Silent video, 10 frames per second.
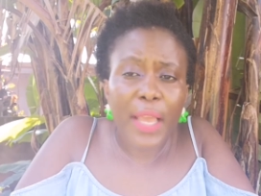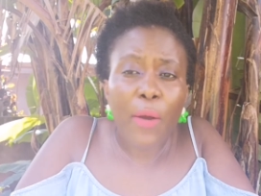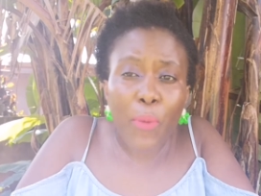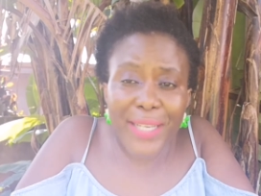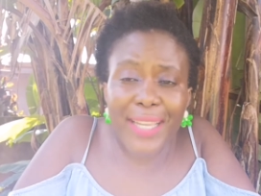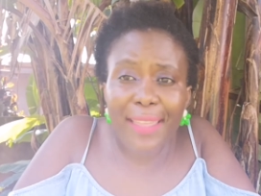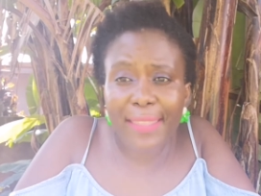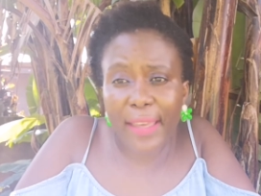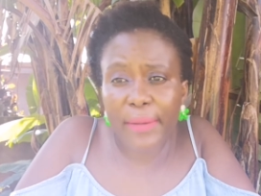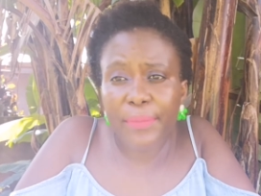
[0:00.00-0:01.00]
Which are
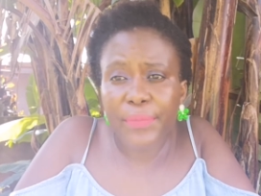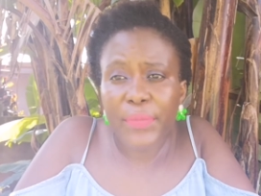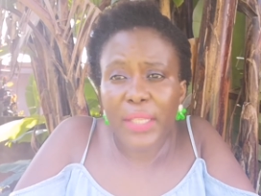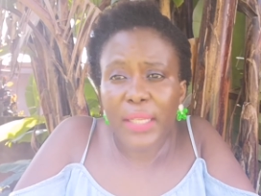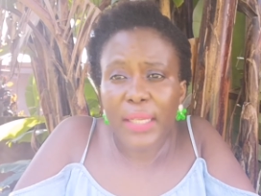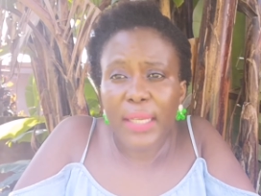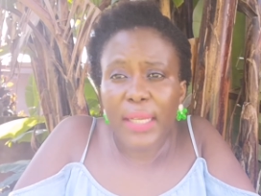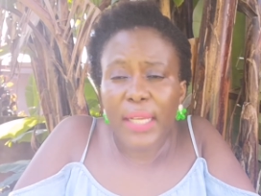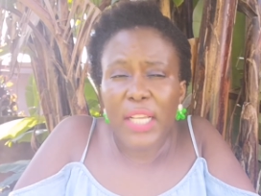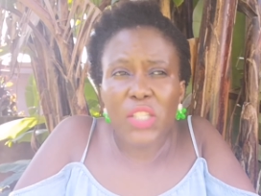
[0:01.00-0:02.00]
there.
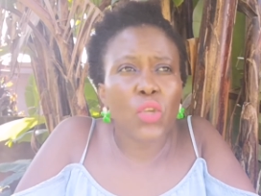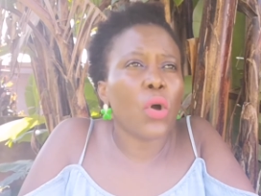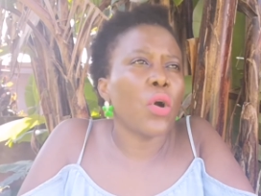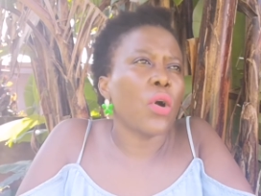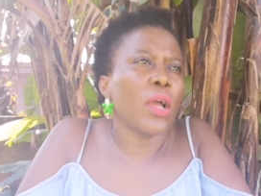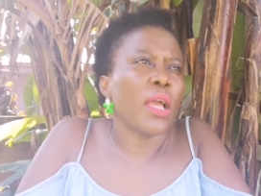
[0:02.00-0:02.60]
So,